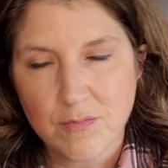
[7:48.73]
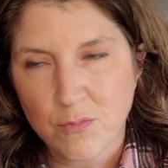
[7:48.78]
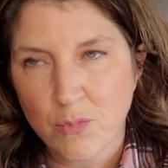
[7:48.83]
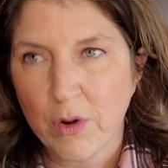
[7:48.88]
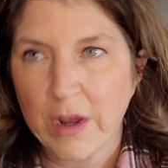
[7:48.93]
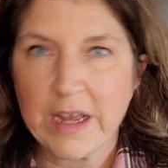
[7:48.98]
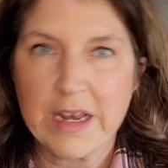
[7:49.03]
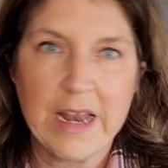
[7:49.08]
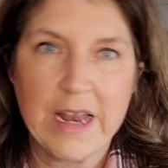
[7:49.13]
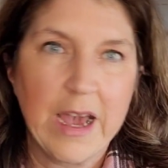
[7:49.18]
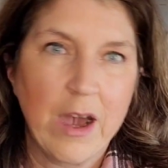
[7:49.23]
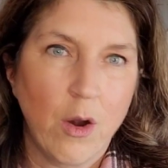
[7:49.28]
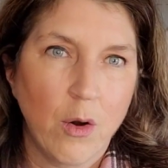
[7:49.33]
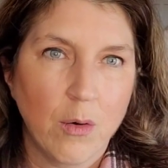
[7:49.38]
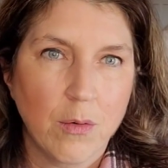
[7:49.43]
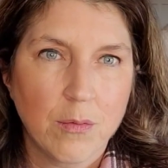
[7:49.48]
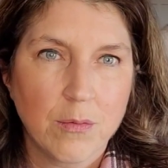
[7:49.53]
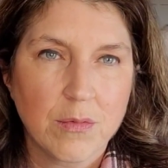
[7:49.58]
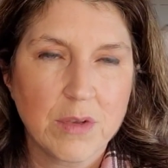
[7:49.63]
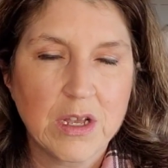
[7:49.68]
right now,
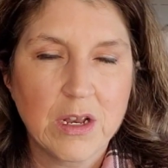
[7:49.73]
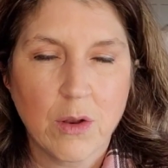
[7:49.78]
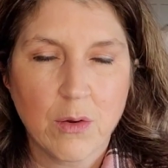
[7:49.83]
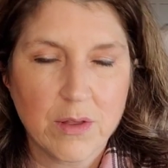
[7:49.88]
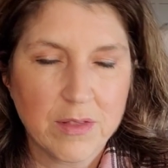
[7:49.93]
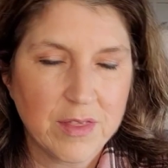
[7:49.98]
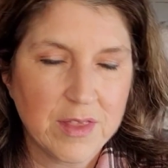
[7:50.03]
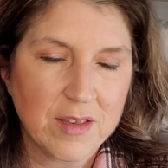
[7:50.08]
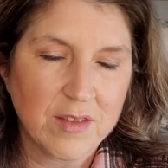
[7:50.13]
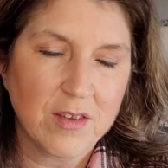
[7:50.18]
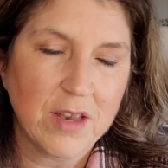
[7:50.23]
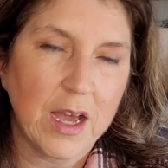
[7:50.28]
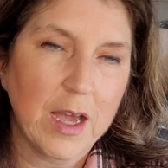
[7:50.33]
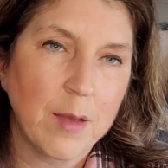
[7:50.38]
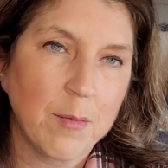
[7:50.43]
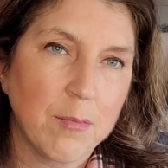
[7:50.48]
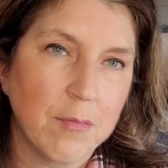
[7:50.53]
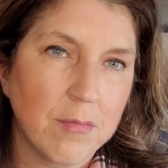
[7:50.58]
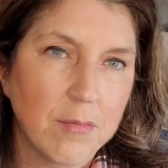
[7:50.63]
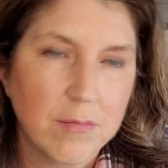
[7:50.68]
at this
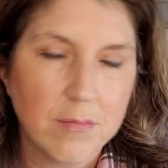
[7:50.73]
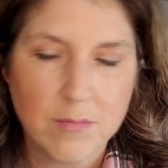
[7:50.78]
time,